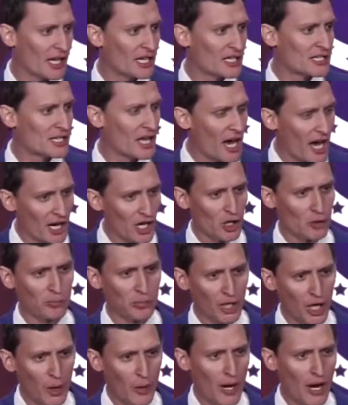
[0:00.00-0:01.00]
a tire
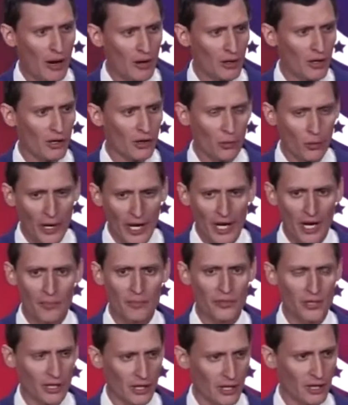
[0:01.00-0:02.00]
blowout on the way
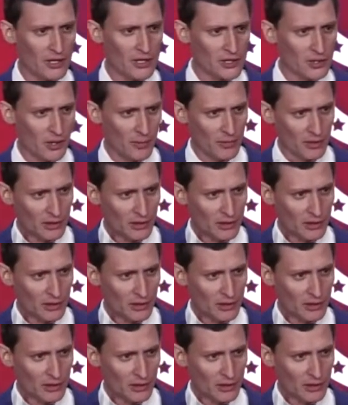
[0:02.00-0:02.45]
up here, and so I'm a